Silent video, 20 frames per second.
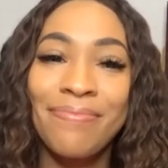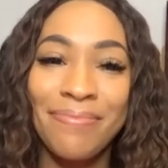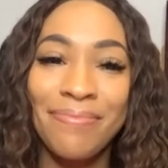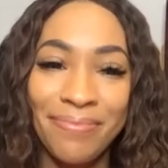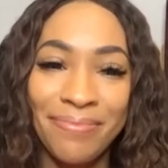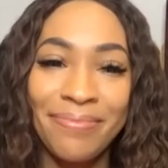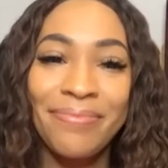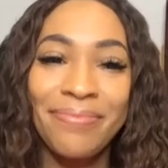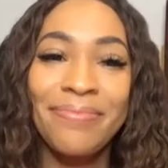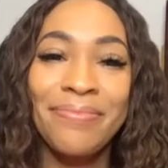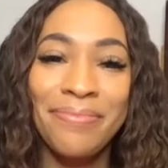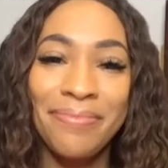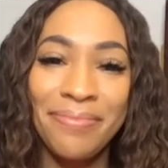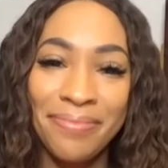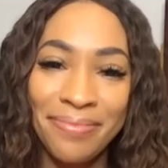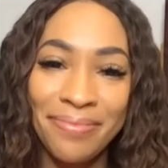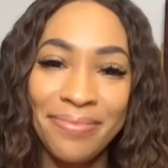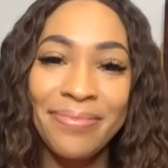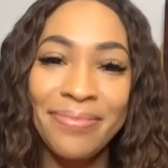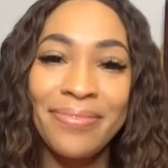
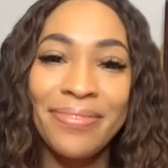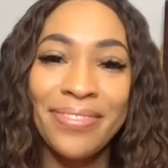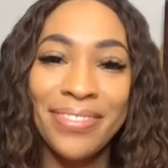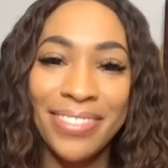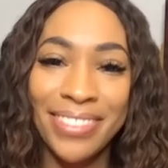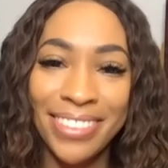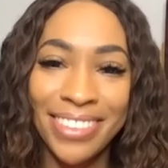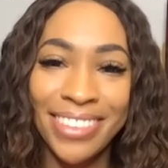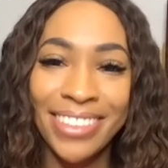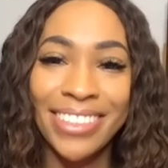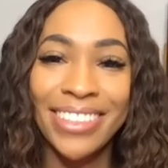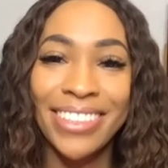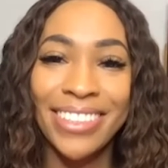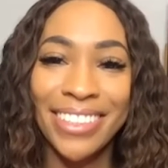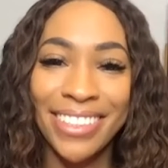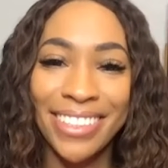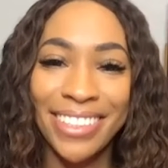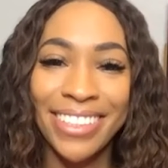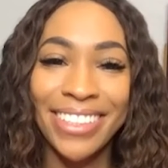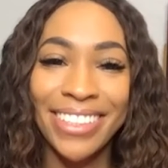
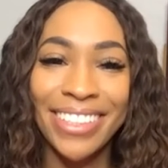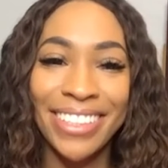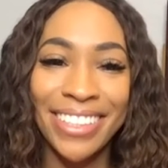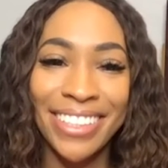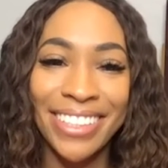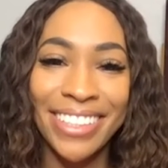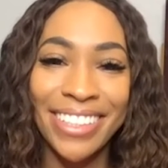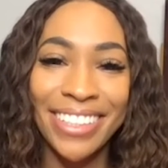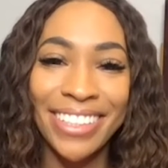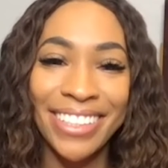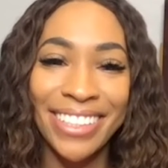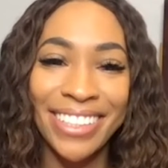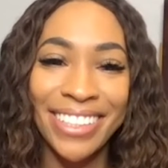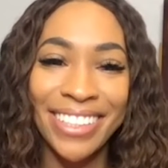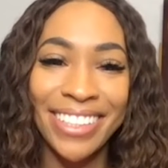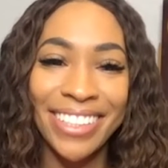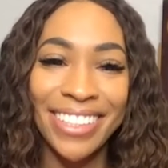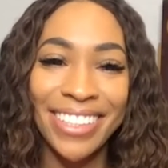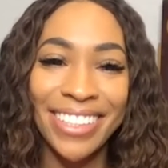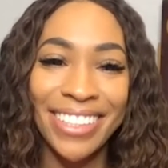
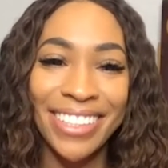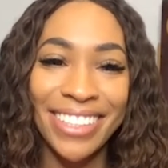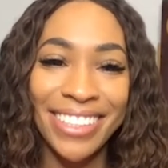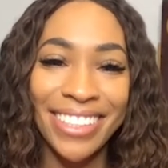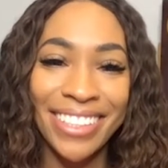(not speaking)